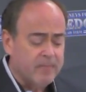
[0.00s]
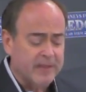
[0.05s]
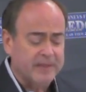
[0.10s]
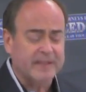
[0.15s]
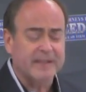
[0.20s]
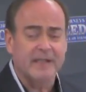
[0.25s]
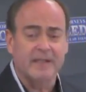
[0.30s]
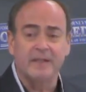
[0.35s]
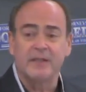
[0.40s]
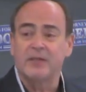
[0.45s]

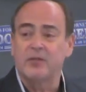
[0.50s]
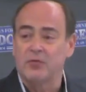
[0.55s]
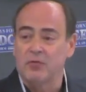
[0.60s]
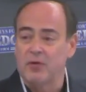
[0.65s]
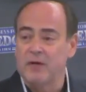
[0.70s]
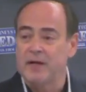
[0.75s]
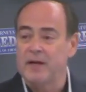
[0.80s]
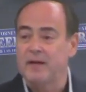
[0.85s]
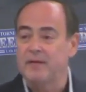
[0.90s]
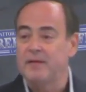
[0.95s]
but since
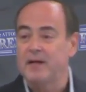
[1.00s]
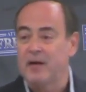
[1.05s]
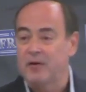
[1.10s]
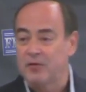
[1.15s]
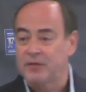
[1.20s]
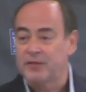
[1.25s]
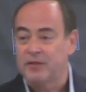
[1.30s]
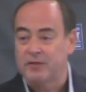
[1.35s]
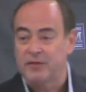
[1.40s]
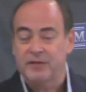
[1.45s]
joining the
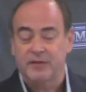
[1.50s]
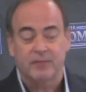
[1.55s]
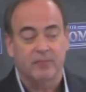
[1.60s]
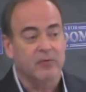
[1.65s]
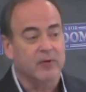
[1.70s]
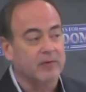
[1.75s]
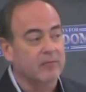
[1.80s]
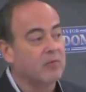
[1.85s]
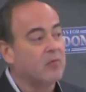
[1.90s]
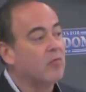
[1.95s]
Arizona
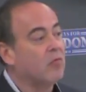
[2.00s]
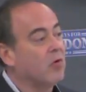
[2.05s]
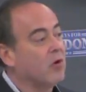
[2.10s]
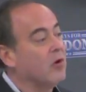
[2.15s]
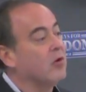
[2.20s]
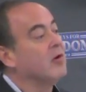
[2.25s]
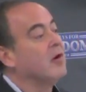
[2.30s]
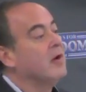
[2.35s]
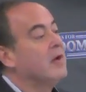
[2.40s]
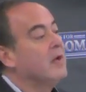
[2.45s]
Supreme
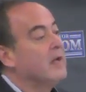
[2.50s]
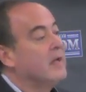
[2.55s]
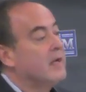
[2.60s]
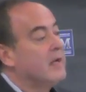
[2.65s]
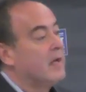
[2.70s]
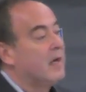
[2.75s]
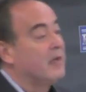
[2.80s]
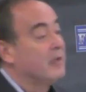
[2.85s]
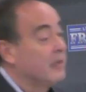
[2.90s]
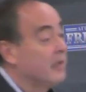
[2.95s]
Court
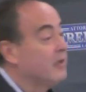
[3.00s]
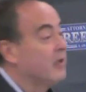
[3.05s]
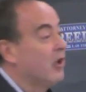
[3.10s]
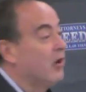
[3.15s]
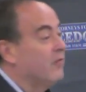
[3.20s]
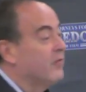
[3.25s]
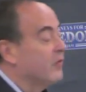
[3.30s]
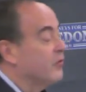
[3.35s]
a little